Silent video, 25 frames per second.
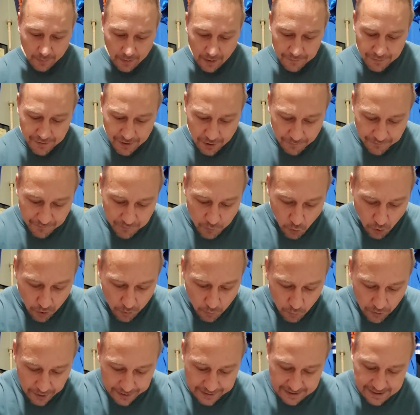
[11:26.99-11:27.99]
They're
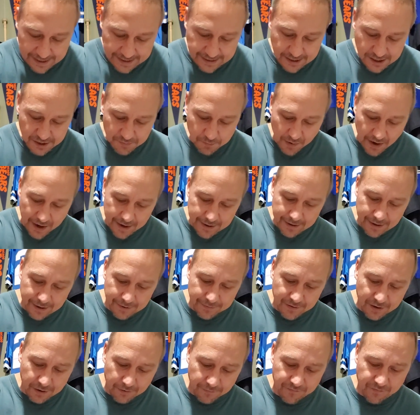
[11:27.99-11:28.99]
4-1 against spread
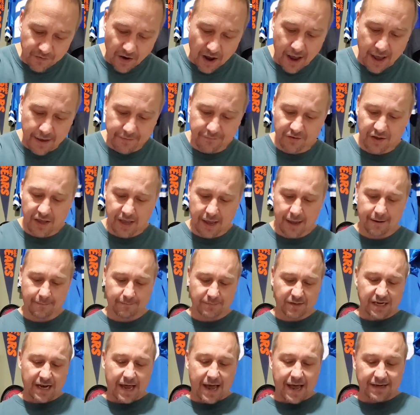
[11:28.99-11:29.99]
in their five
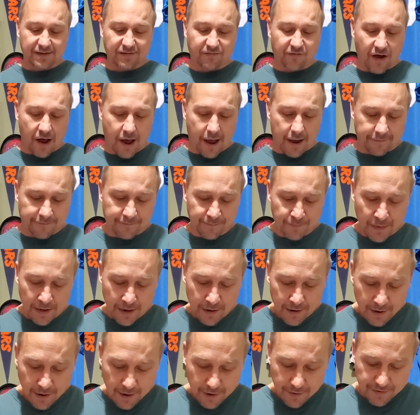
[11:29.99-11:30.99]
games, last five.
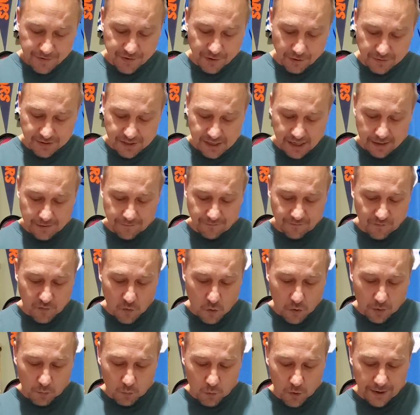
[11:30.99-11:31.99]

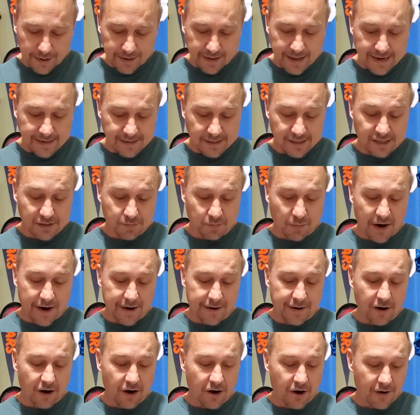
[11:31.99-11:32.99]
13-4-1 against
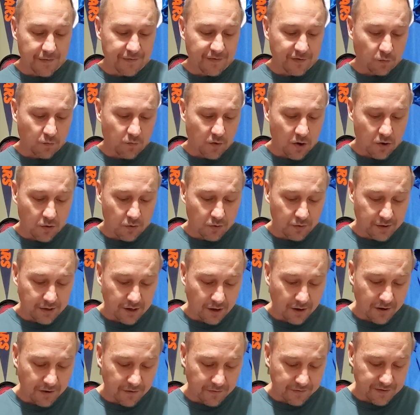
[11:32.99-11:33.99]
spread on the road
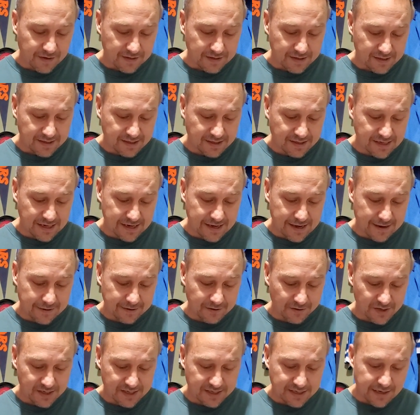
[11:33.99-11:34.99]
are the
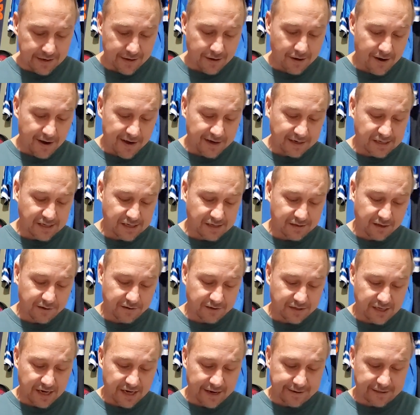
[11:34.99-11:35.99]
Seattle Seahawks.
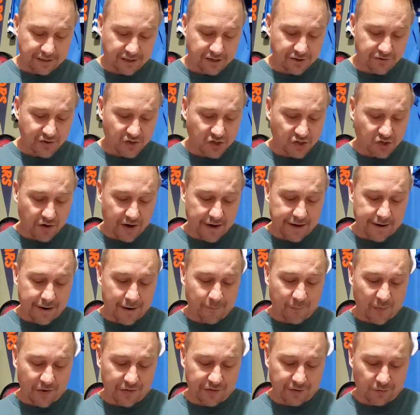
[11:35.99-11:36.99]
They're 10-2 straight
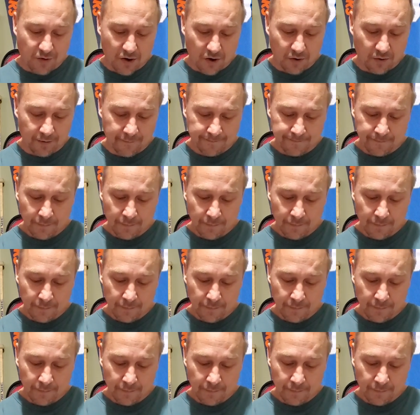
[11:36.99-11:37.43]
up on the road.